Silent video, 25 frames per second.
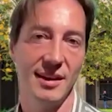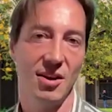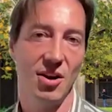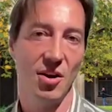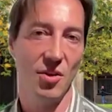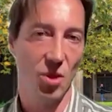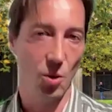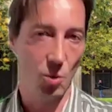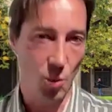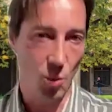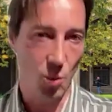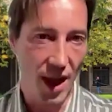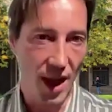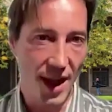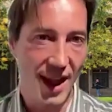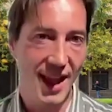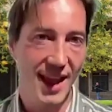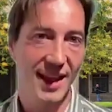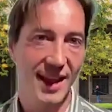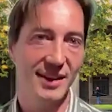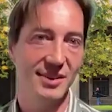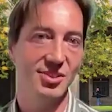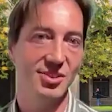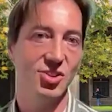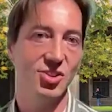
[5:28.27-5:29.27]
On the one
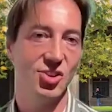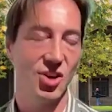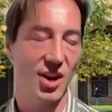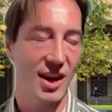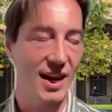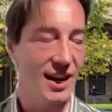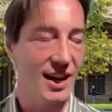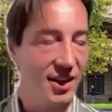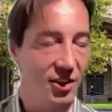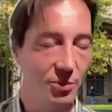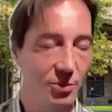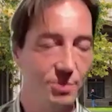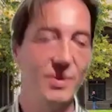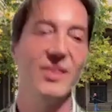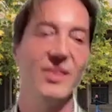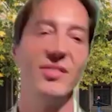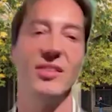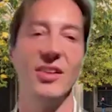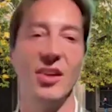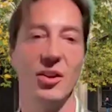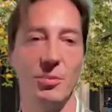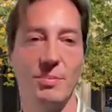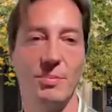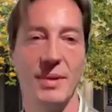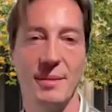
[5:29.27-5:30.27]
hand, Chinese
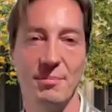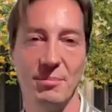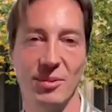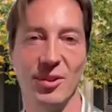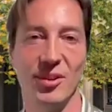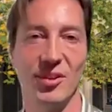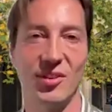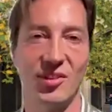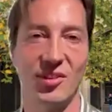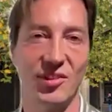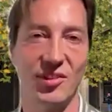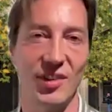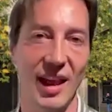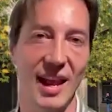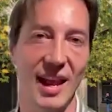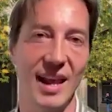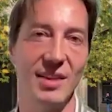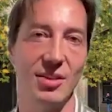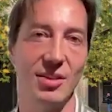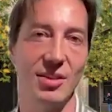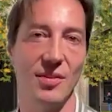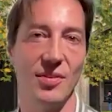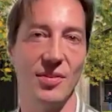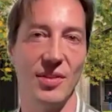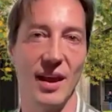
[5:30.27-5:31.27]
business people say
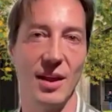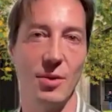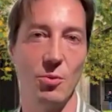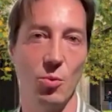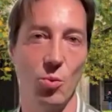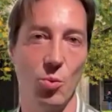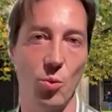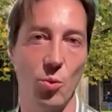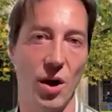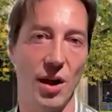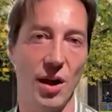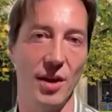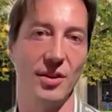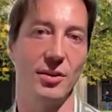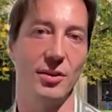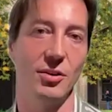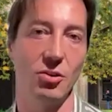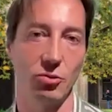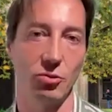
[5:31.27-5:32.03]
that they want